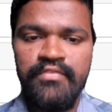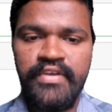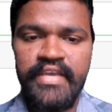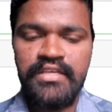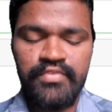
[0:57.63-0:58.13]
If
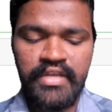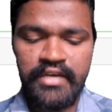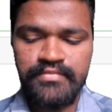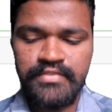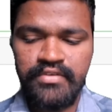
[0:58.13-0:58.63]
you carefully
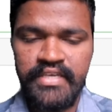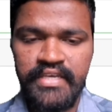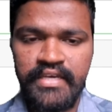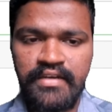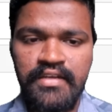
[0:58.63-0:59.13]
observe
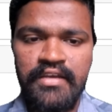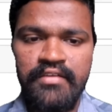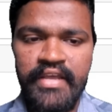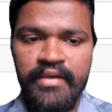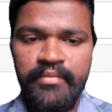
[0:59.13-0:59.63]
here,
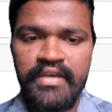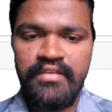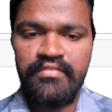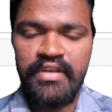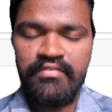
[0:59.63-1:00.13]

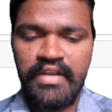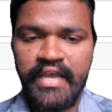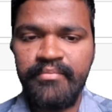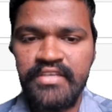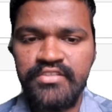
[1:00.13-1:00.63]
whenever
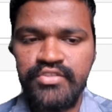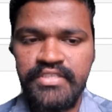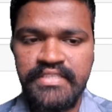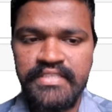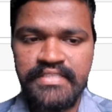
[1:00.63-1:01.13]
I am
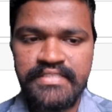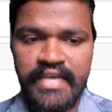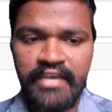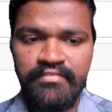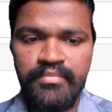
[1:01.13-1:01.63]
executing this,
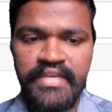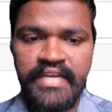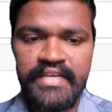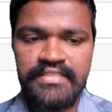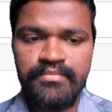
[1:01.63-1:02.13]
I will be
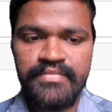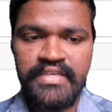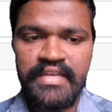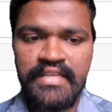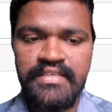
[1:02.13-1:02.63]
getting
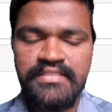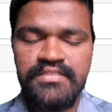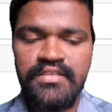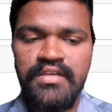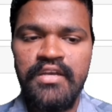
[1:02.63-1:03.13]
something like
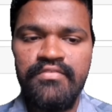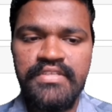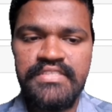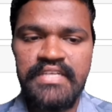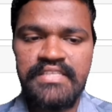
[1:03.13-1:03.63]
this,
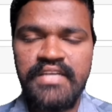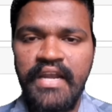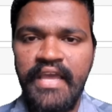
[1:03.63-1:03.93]
which does